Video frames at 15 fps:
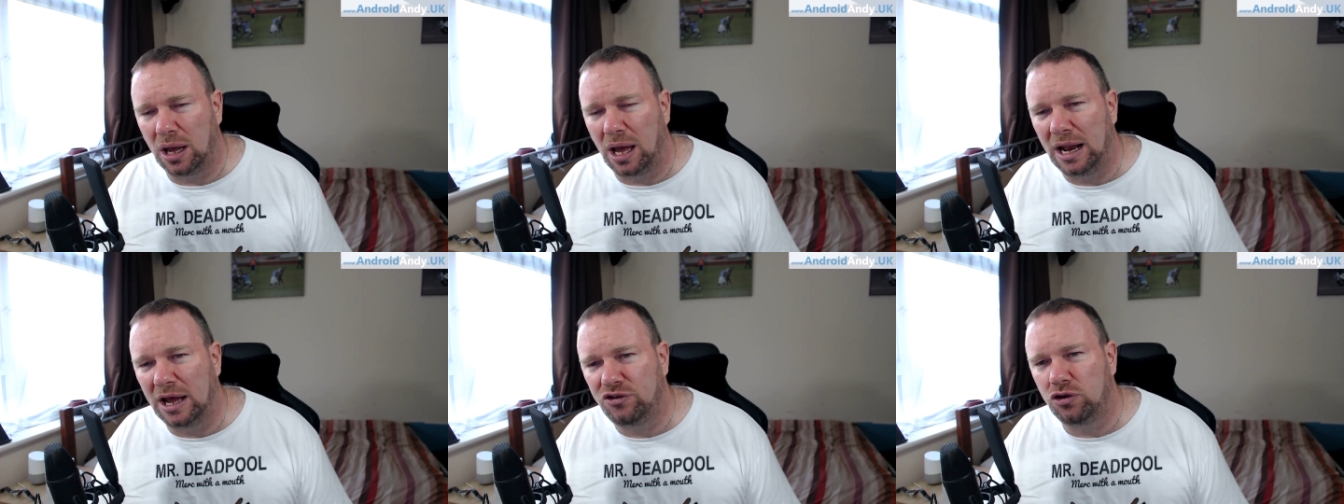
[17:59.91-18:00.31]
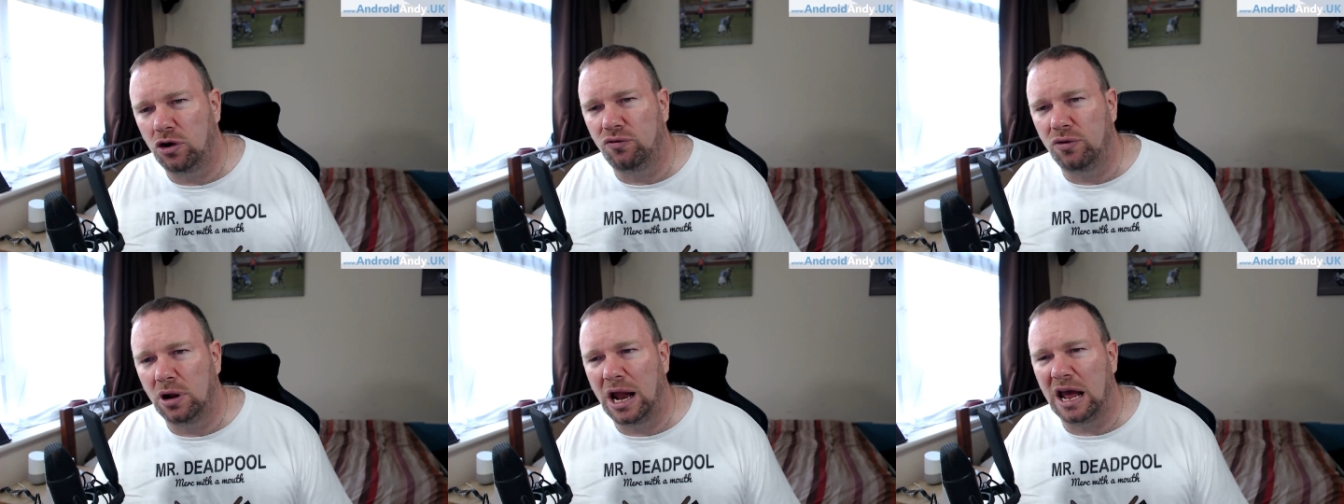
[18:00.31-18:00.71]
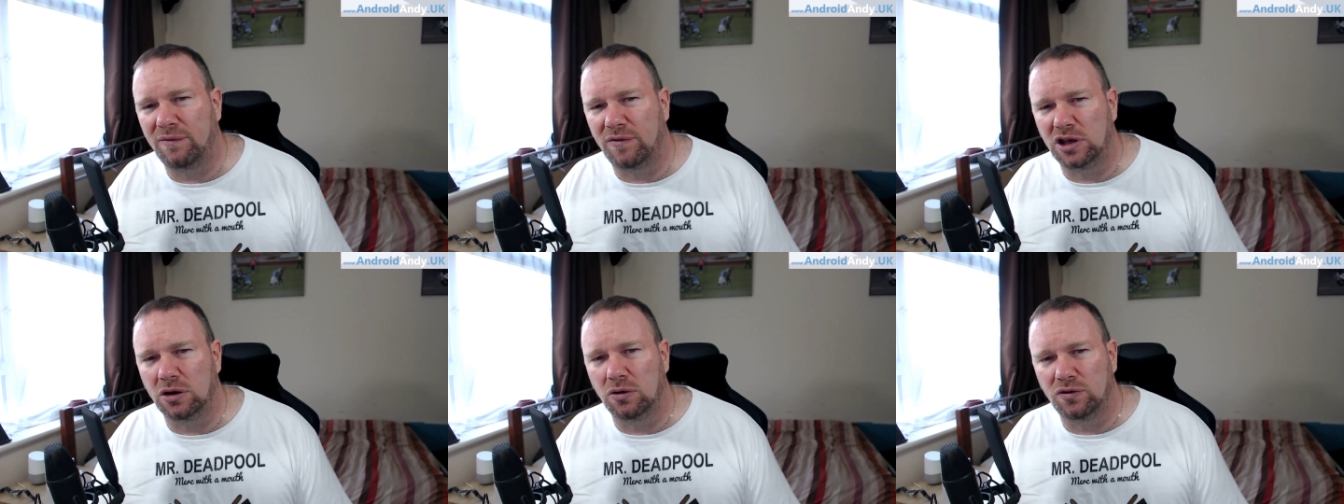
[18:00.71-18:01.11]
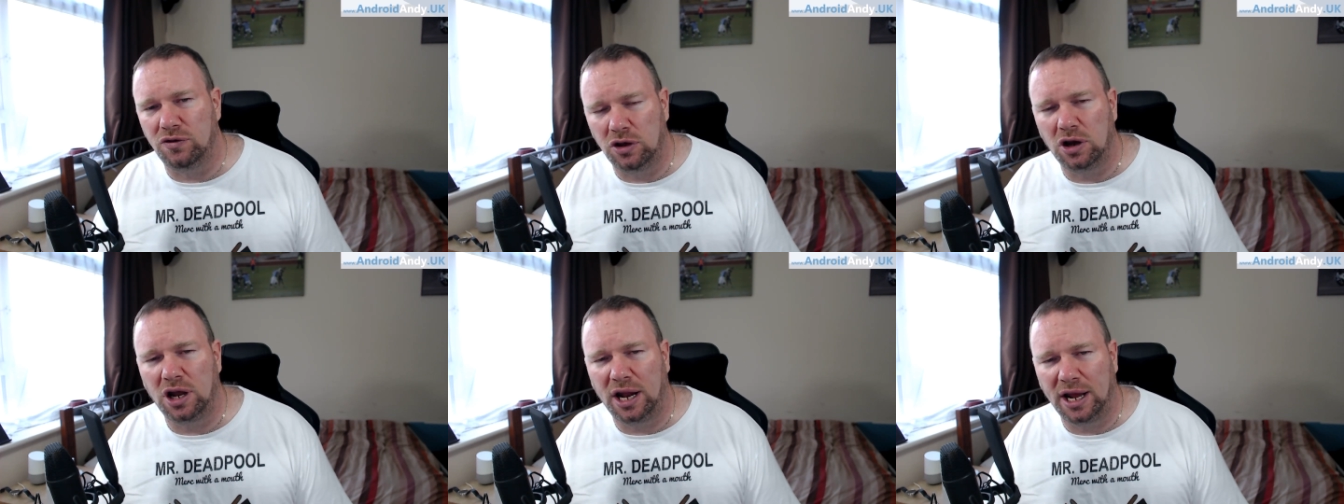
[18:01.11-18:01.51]
Unless you're a real heavy
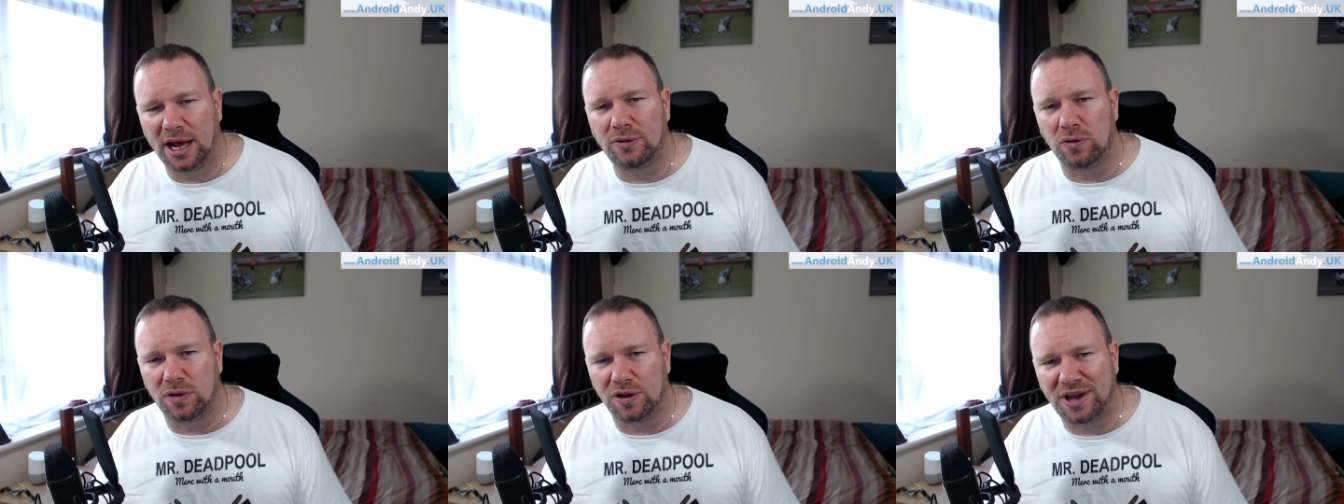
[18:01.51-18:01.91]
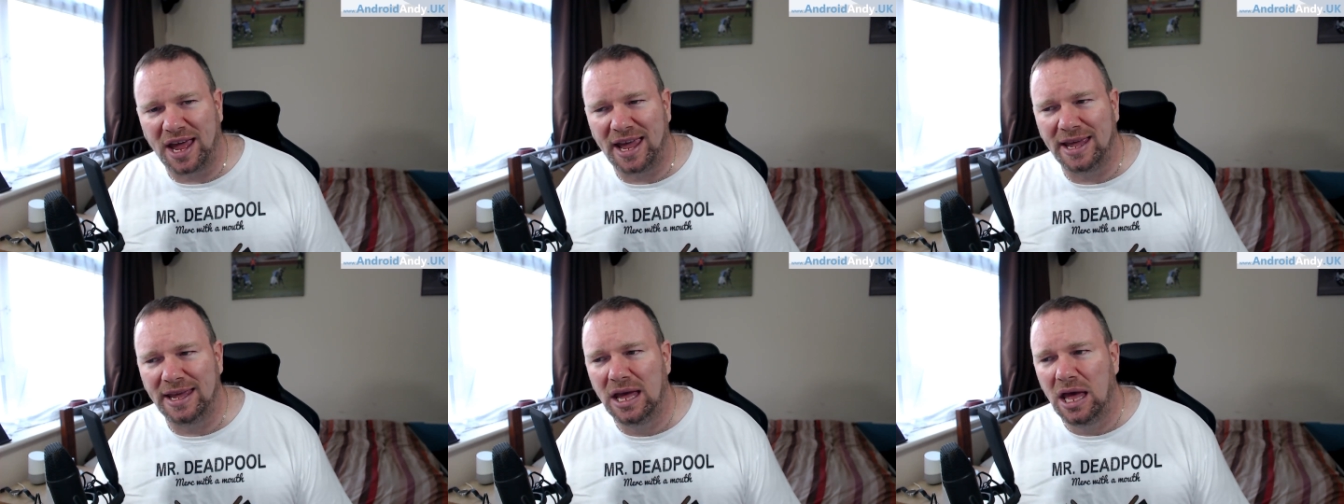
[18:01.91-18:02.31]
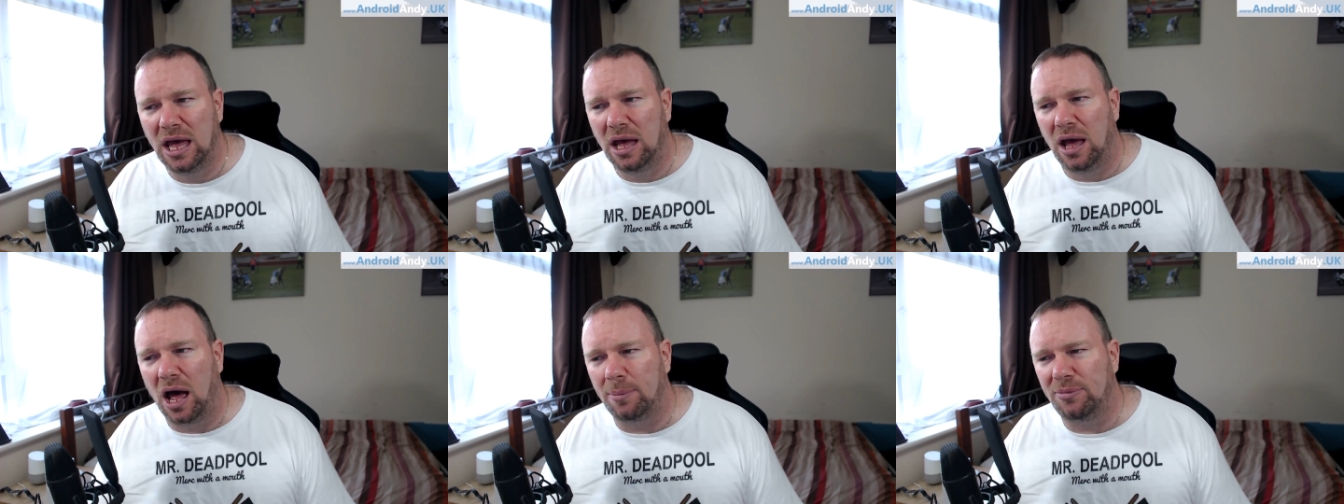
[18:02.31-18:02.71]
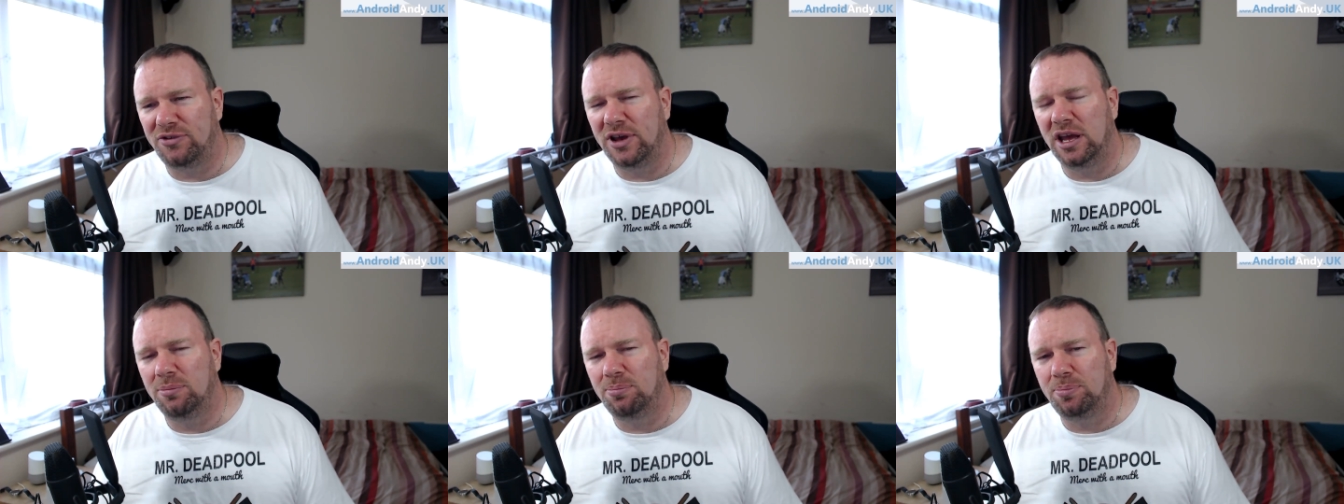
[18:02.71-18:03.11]
user, you're going to get through the day. I'm
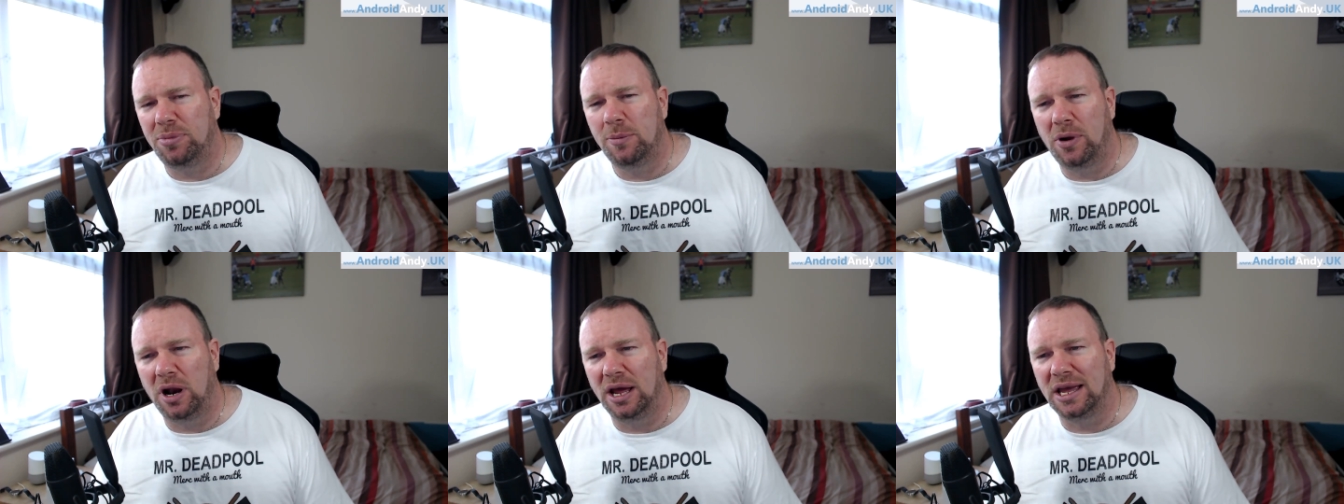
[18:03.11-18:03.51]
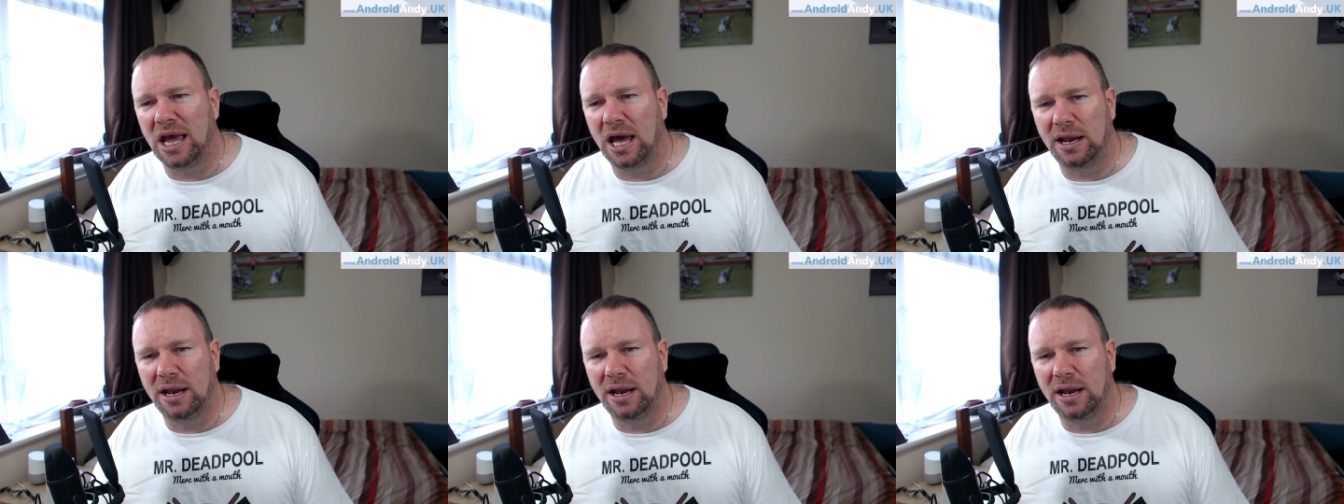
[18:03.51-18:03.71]
seeing people are